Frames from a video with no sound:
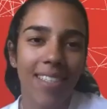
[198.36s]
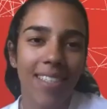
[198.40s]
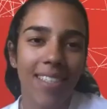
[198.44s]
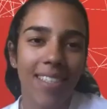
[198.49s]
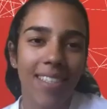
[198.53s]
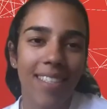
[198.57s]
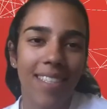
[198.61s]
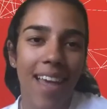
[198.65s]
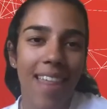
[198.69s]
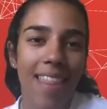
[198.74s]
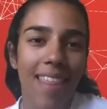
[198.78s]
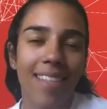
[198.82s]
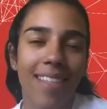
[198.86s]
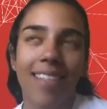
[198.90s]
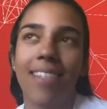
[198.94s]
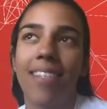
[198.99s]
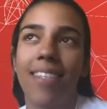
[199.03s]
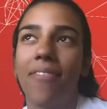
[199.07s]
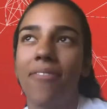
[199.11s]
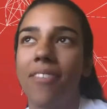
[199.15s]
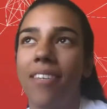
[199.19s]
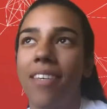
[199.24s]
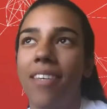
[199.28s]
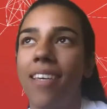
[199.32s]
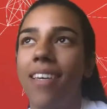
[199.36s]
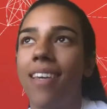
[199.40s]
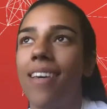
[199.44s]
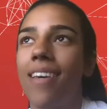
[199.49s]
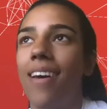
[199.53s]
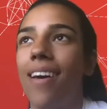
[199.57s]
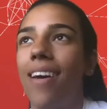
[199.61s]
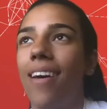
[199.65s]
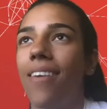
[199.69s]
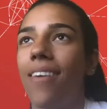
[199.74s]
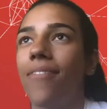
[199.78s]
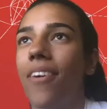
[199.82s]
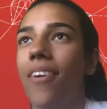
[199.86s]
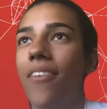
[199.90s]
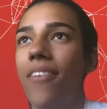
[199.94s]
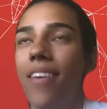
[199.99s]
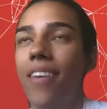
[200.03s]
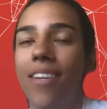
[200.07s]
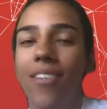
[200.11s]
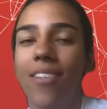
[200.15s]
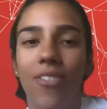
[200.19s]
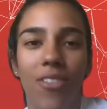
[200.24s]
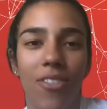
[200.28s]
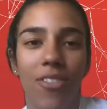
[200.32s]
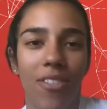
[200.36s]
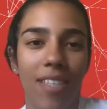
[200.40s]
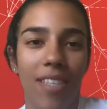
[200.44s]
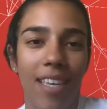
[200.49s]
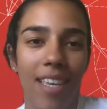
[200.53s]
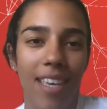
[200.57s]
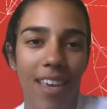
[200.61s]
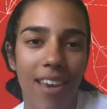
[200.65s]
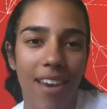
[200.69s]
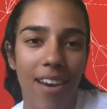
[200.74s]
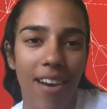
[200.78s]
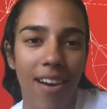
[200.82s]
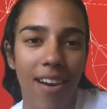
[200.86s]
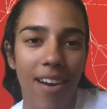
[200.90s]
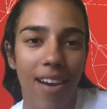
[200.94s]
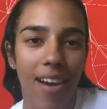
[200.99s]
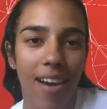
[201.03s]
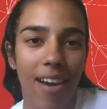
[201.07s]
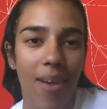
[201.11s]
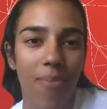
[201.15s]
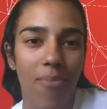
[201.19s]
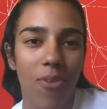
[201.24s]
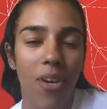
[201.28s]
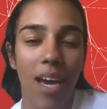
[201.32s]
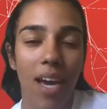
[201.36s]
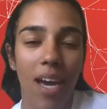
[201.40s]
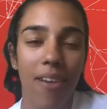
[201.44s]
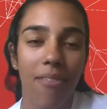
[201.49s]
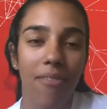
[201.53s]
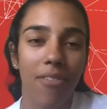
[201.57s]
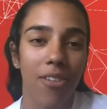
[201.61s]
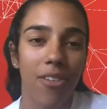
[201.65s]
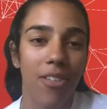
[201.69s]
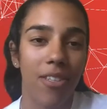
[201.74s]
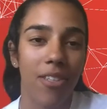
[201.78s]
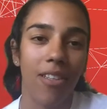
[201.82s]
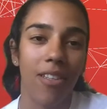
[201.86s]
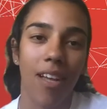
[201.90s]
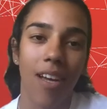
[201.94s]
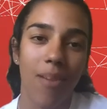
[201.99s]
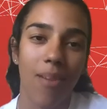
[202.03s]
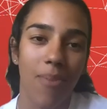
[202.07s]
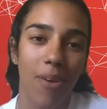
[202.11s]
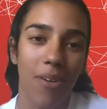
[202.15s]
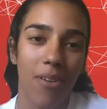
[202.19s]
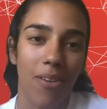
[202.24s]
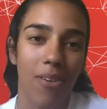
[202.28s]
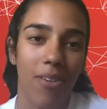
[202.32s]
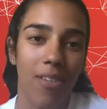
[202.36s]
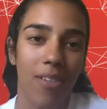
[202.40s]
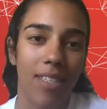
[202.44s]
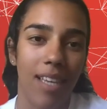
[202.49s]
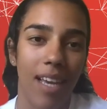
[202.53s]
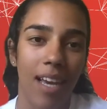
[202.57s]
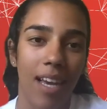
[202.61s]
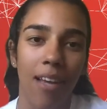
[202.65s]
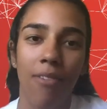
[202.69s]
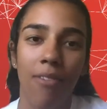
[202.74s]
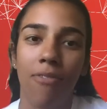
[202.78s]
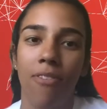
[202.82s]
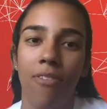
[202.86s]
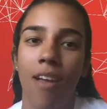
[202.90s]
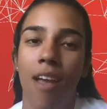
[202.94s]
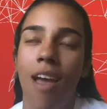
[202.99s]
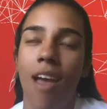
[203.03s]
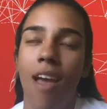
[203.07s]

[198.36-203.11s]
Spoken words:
I think is definitely a very interesting year. You kind of learn a lot about yourself.